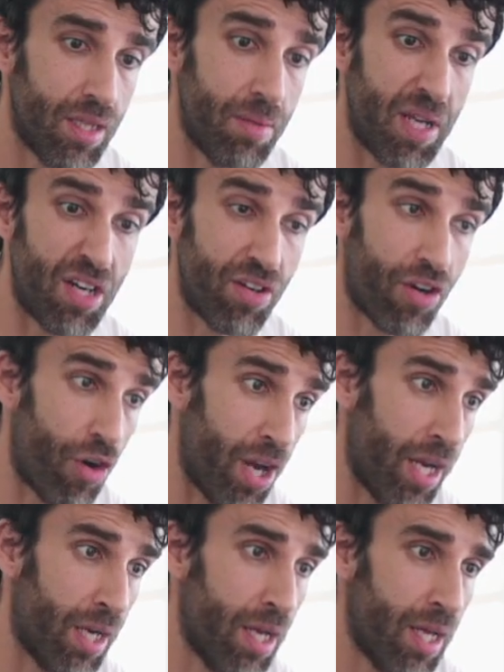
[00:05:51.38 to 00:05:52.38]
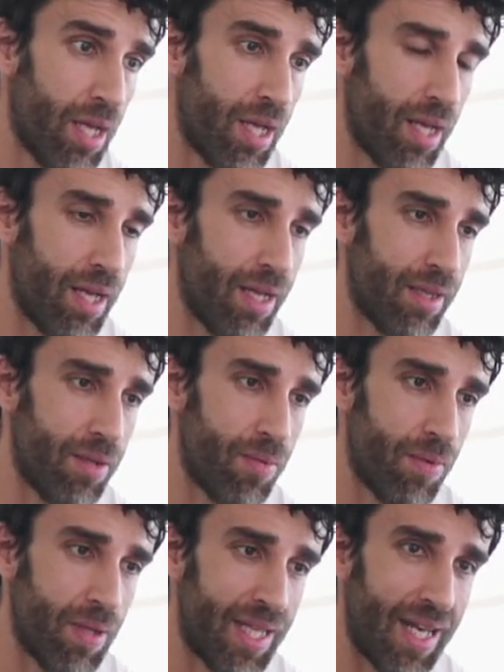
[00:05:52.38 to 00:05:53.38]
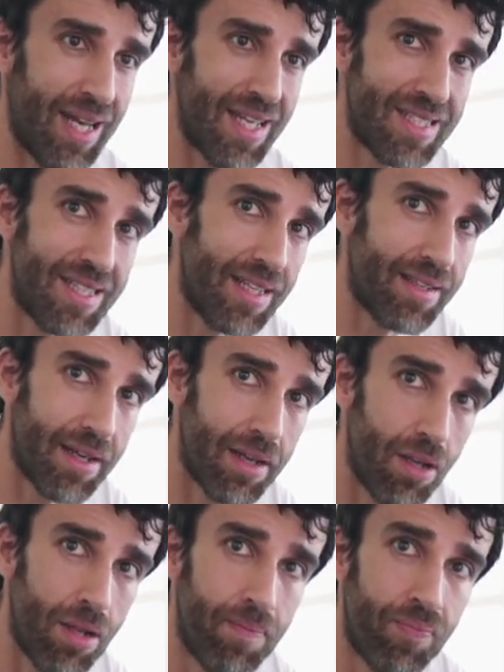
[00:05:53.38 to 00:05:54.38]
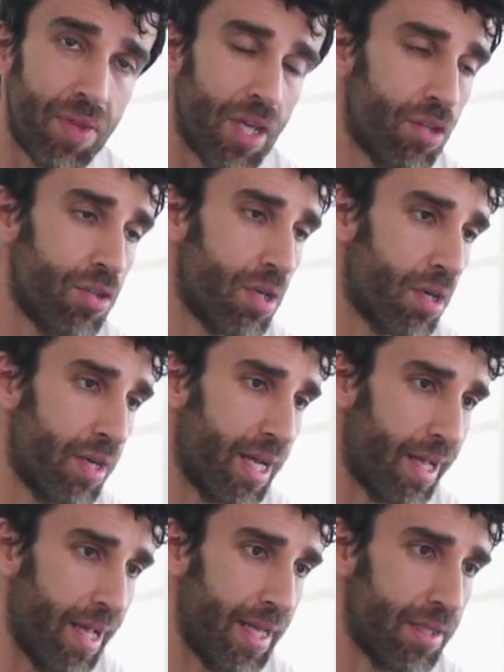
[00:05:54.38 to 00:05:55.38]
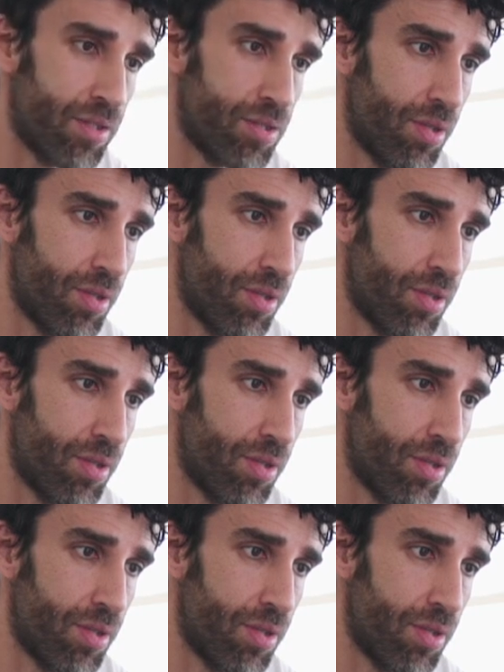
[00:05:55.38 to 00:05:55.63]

The bigger the grain, uh, the, the less detail, you're gonna get.